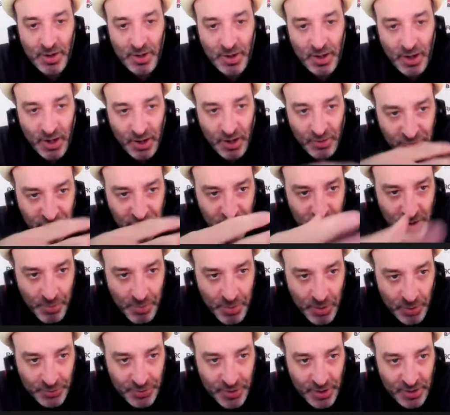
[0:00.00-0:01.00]
Vito
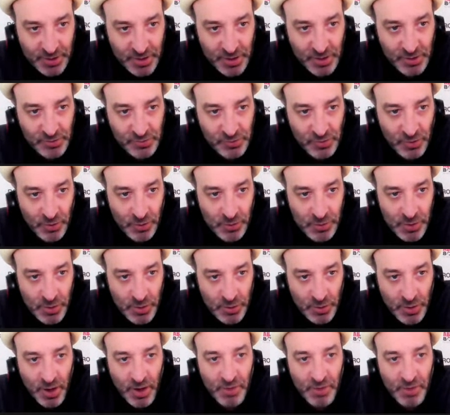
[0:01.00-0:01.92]
Milnicki Jr.